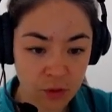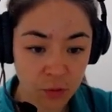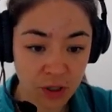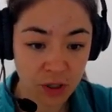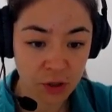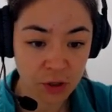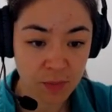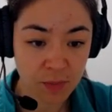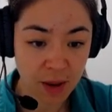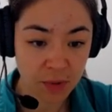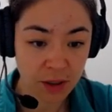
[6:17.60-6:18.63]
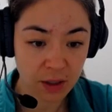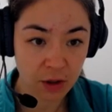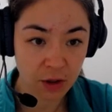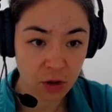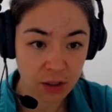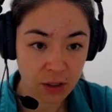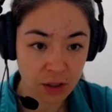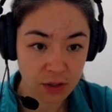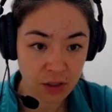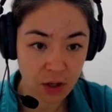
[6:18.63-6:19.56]
pretty much just mapping
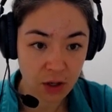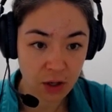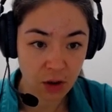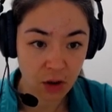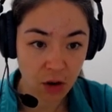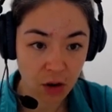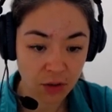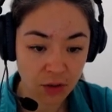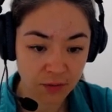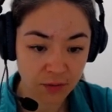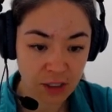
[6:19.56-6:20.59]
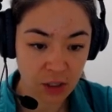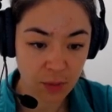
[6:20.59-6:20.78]
across all the fields that you